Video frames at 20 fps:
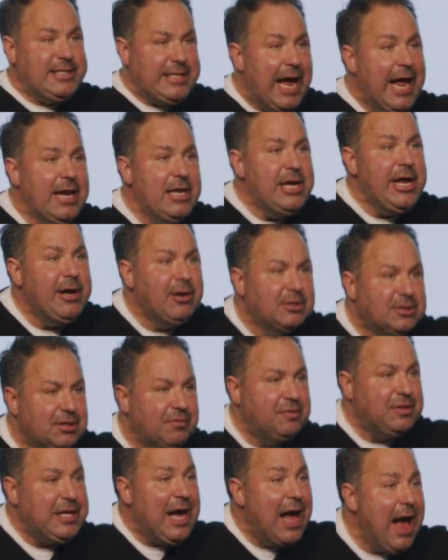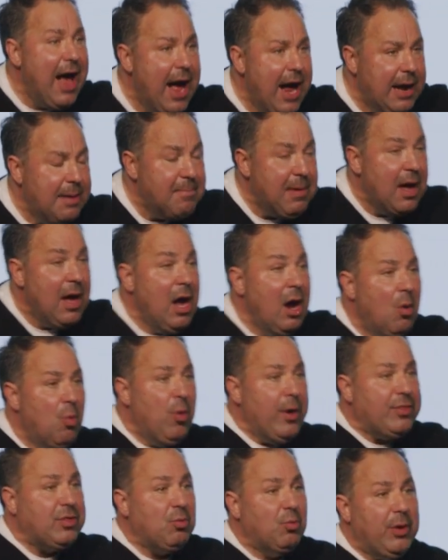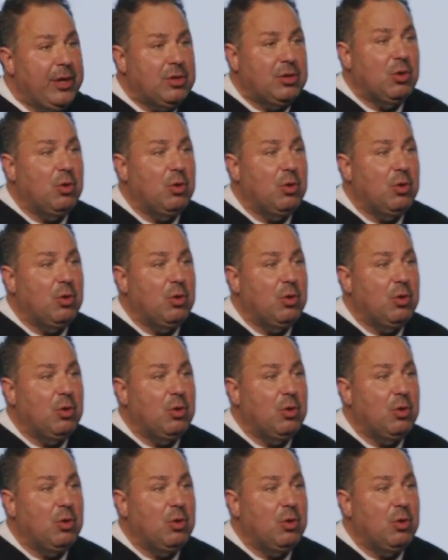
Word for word: 10 years of time with, with,